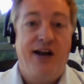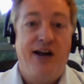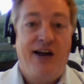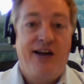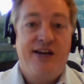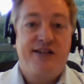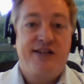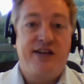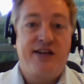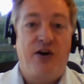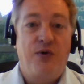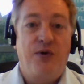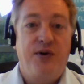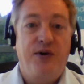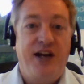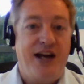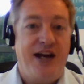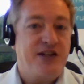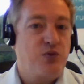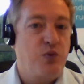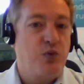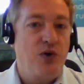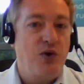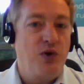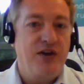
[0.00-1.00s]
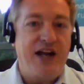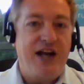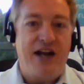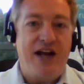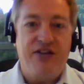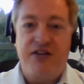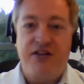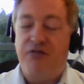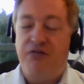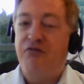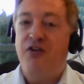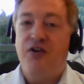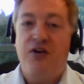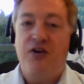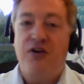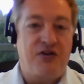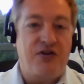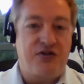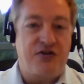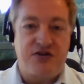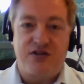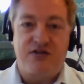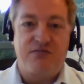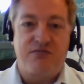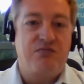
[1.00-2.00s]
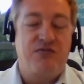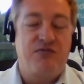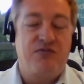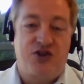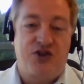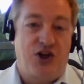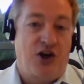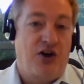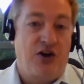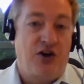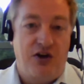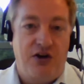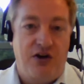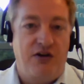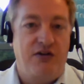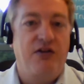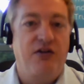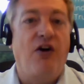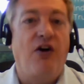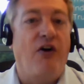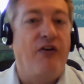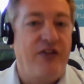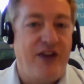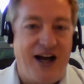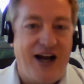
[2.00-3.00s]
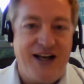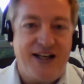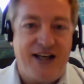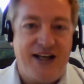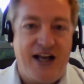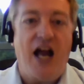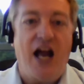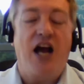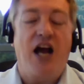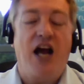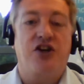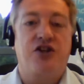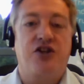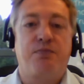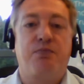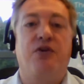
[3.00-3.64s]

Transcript: So yes, we'll get the first turn on that cash,